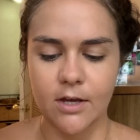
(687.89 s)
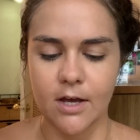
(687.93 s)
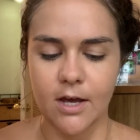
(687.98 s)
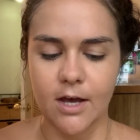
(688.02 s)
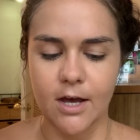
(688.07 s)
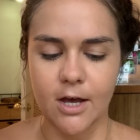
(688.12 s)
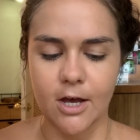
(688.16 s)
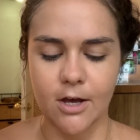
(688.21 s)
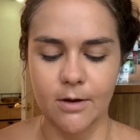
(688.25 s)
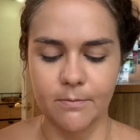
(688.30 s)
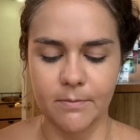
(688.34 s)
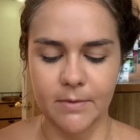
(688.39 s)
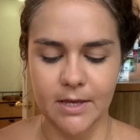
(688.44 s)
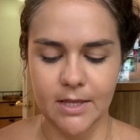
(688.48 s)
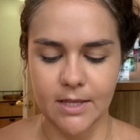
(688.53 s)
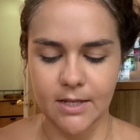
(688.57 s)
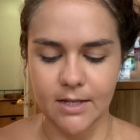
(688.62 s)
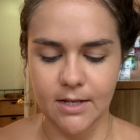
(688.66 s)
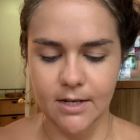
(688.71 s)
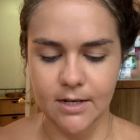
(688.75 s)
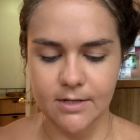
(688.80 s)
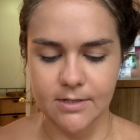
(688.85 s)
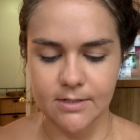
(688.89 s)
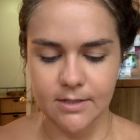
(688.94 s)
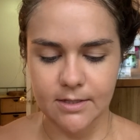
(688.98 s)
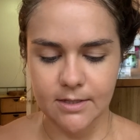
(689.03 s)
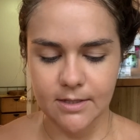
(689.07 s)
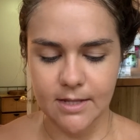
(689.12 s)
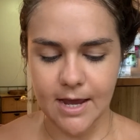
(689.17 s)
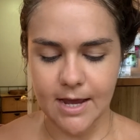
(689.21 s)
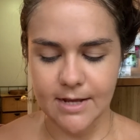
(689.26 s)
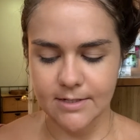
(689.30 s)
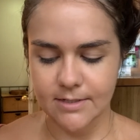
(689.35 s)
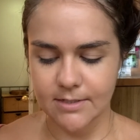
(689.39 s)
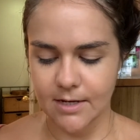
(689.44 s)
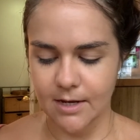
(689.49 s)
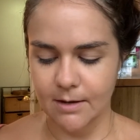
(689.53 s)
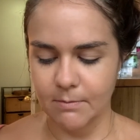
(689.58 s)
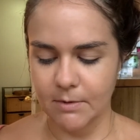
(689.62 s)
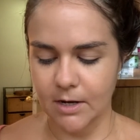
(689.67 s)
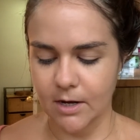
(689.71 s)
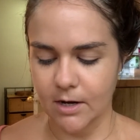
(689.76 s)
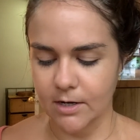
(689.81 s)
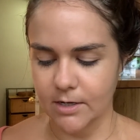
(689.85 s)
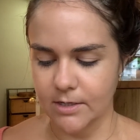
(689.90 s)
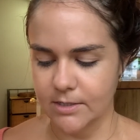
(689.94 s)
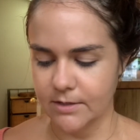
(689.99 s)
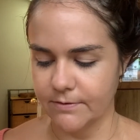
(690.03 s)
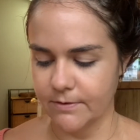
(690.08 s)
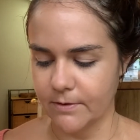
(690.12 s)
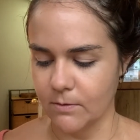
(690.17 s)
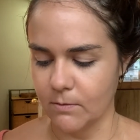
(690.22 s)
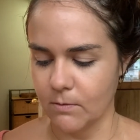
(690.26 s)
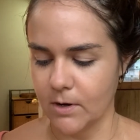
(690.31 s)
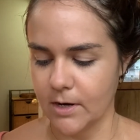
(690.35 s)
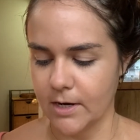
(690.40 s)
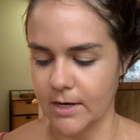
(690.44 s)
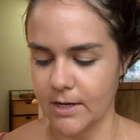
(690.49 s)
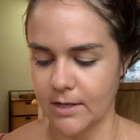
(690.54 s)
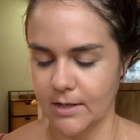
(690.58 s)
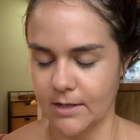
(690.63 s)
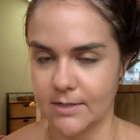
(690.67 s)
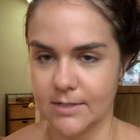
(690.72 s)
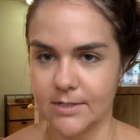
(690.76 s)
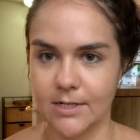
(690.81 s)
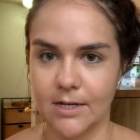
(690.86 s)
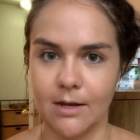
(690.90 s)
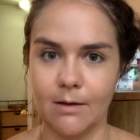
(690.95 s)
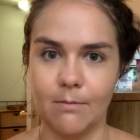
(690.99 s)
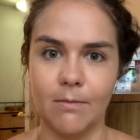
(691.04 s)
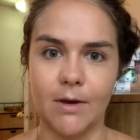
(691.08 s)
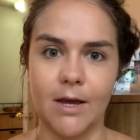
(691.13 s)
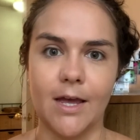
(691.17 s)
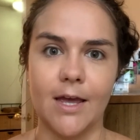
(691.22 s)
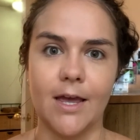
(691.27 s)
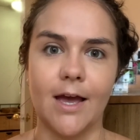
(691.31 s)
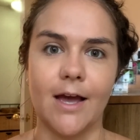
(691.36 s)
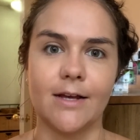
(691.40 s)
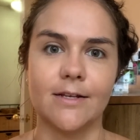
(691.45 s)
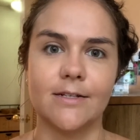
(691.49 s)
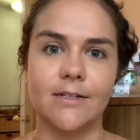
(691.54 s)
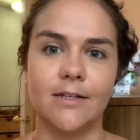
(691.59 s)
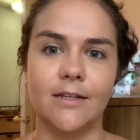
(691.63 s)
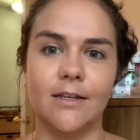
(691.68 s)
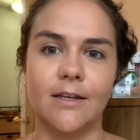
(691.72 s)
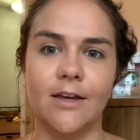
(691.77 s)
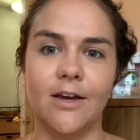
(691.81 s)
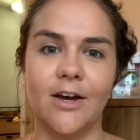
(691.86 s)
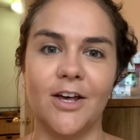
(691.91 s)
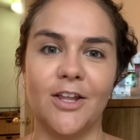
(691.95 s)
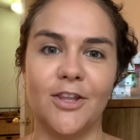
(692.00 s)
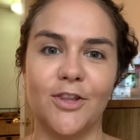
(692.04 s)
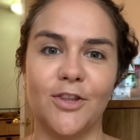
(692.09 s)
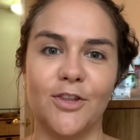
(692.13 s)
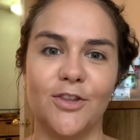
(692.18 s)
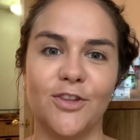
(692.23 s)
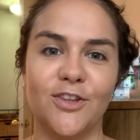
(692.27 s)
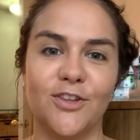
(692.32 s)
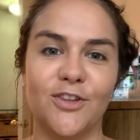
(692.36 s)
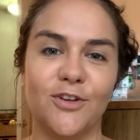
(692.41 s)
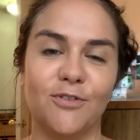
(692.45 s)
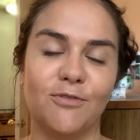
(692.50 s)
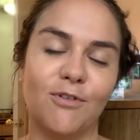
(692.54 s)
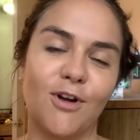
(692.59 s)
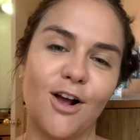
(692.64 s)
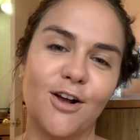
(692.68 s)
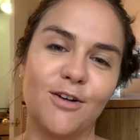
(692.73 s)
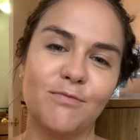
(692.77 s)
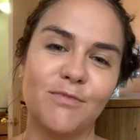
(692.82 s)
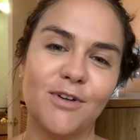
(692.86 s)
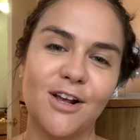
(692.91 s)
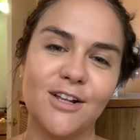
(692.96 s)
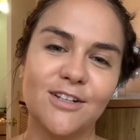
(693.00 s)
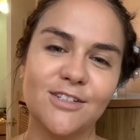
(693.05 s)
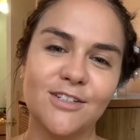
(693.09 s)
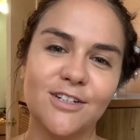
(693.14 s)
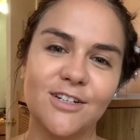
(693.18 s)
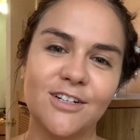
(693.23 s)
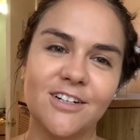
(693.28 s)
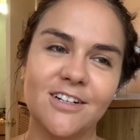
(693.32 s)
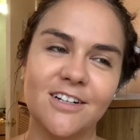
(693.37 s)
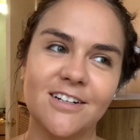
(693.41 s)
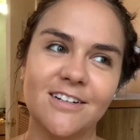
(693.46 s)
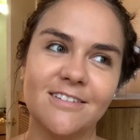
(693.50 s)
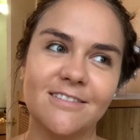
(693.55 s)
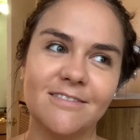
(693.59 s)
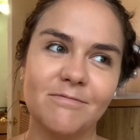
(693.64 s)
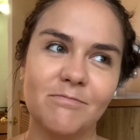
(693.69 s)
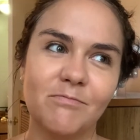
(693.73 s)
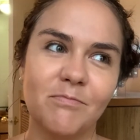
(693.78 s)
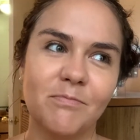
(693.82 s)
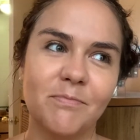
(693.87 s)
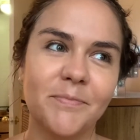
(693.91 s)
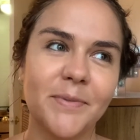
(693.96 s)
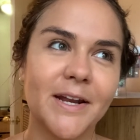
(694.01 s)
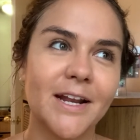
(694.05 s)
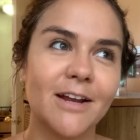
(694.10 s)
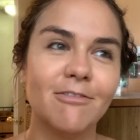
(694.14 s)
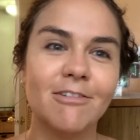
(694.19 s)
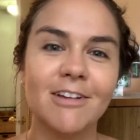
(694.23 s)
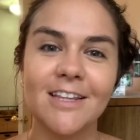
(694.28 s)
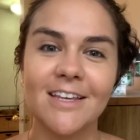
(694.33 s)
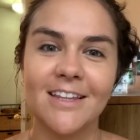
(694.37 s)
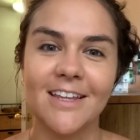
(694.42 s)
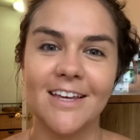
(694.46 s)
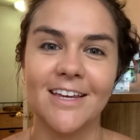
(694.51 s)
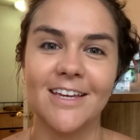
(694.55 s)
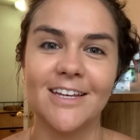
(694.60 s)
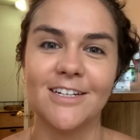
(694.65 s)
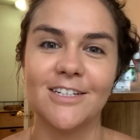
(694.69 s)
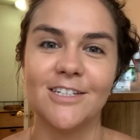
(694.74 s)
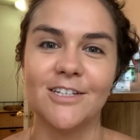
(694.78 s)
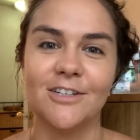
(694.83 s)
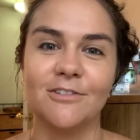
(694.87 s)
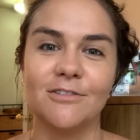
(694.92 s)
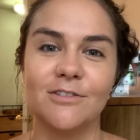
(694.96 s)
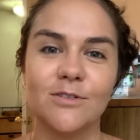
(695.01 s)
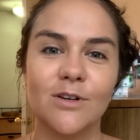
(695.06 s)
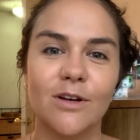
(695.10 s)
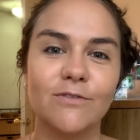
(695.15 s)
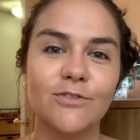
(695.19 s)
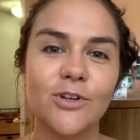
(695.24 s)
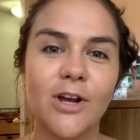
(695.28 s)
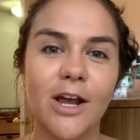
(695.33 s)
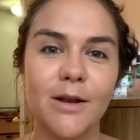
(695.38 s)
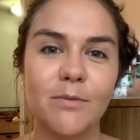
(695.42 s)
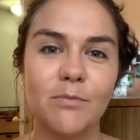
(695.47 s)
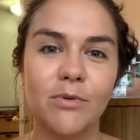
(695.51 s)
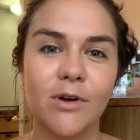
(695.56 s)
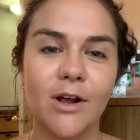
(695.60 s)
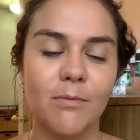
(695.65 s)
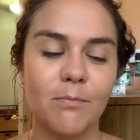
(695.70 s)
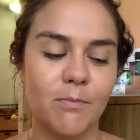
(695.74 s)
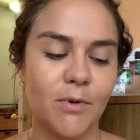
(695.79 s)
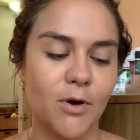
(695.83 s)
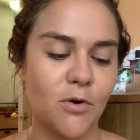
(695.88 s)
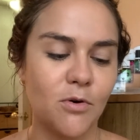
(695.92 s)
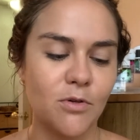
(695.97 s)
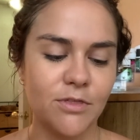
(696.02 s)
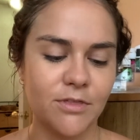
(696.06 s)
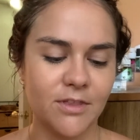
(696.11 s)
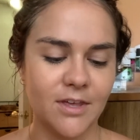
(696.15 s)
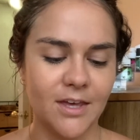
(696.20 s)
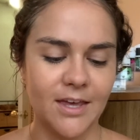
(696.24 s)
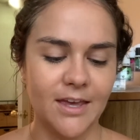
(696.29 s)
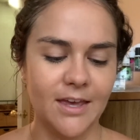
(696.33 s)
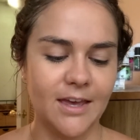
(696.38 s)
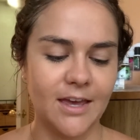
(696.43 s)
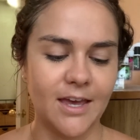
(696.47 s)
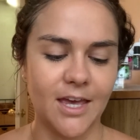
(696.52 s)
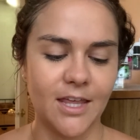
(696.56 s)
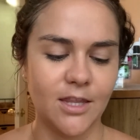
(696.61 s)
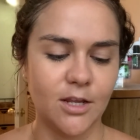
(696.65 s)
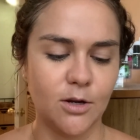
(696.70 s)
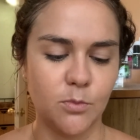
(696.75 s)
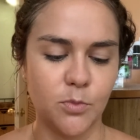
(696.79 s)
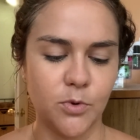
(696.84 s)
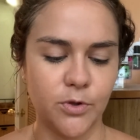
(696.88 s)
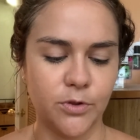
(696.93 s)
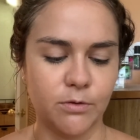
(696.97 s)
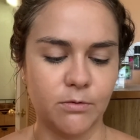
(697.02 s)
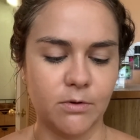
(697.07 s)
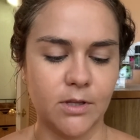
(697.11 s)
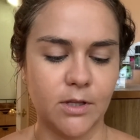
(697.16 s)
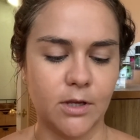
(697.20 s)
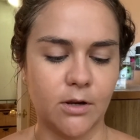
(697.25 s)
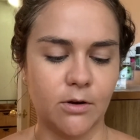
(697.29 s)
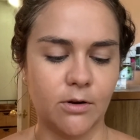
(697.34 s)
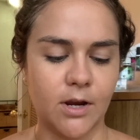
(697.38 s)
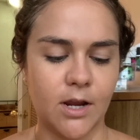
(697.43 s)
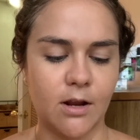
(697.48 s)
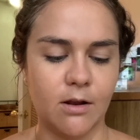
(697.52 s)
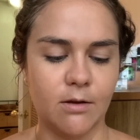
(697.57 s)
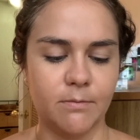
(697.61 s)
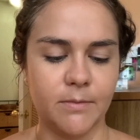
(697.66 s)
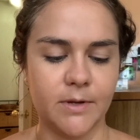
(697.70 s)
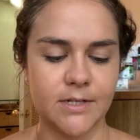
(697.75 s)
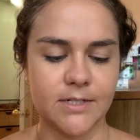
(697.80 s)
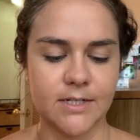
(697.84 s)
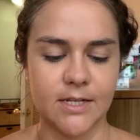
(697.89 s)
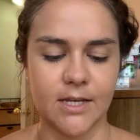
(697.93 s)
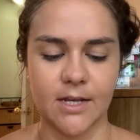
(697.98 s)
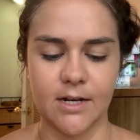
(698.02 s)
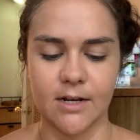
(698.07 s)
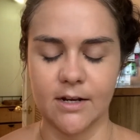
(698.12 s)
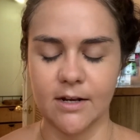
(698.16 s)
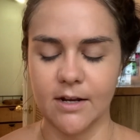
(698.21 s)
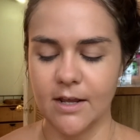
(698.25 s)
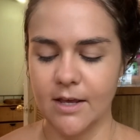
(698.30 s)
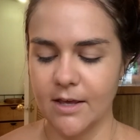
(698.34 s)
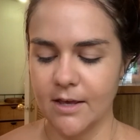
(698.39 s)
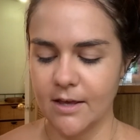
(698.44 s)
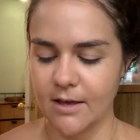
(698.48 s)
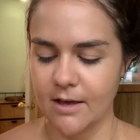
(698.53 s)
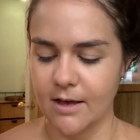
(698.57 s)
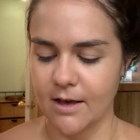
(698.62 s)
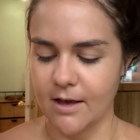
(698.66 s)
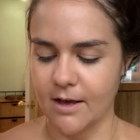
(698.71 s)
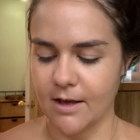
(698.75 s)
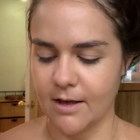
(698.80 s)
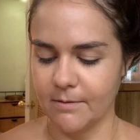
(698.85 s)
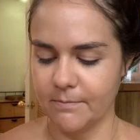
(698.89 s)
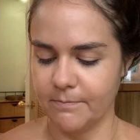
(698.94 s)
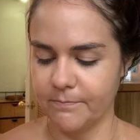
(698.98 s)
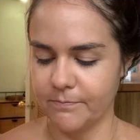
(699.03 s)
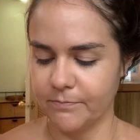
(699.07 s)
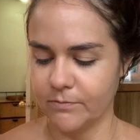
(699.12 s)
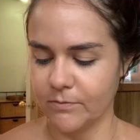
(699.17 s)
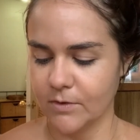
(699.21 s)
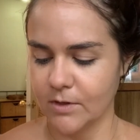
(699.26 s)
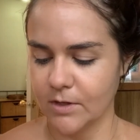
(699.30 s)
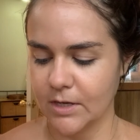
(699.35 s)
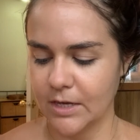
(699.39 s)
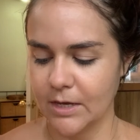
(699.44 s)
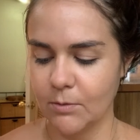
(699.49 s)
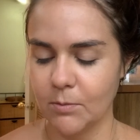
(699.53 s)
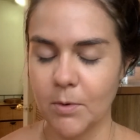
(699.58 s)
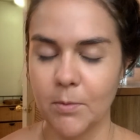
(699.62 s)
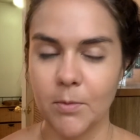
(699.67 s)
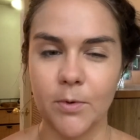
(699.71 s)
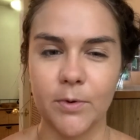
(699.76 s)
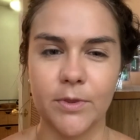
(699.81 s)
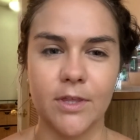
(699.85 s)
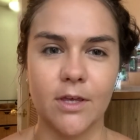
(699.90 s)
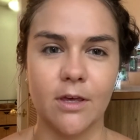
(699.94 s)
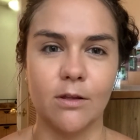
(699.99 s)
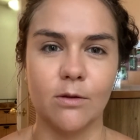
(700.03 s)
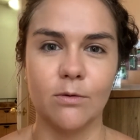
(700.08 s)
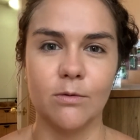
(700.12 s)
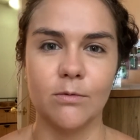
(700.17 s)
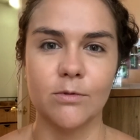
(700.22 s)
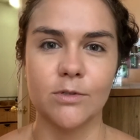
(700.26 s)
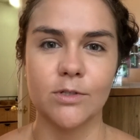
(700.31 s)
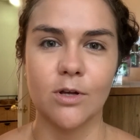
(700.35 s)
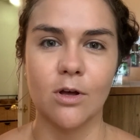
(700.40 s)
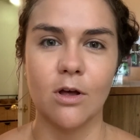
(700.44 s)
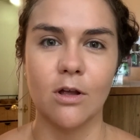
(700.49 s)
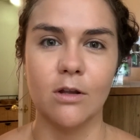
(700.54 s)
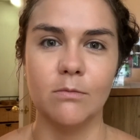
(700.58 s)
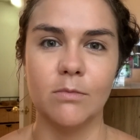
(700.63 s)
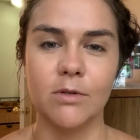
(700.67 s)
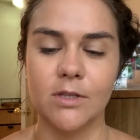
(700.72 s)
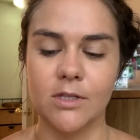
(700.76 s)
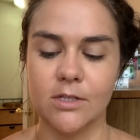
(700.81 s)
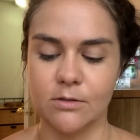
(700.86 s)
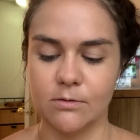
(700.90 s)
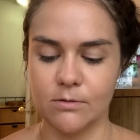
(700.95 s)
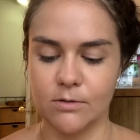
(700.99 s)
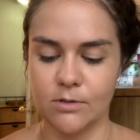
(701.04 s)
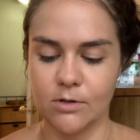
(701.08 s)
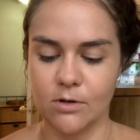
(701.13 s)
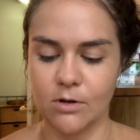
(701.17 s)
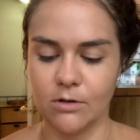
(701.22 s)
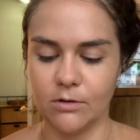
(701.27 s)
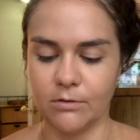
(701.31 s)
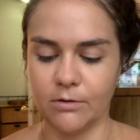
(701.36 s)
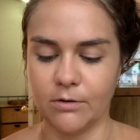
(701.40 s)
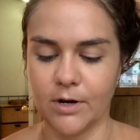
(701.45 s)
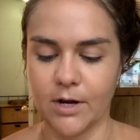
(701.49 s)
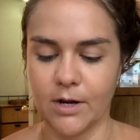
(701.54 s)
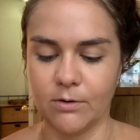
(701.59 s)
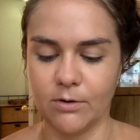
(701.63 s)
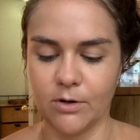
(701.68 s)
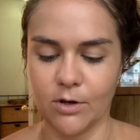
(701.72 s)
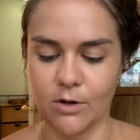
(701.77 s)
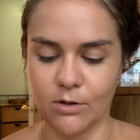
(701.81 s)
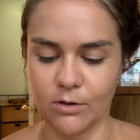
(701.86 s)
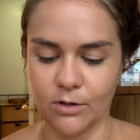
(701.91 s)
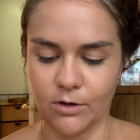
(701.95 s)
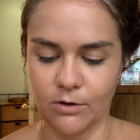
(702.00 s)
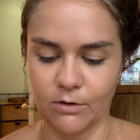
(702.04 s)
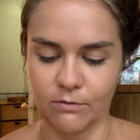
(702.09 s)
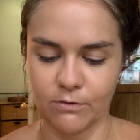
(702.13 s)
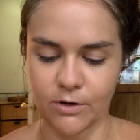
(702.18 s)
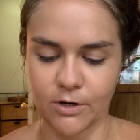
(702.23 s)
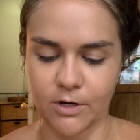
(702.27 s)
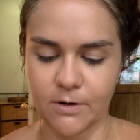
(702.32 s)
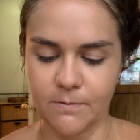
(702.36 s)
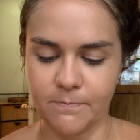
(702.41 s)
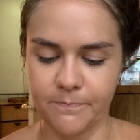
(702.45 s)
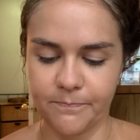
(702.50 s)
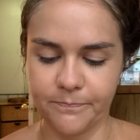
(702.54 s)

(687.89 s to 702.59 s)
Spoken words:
And last time I got a different one, and this time I accidentally got the wrong bronzer, but I really like it too. So I've tried both, and they're both really great on my skin. I can't remember what the other one was called, but this one's called Crowned All Over.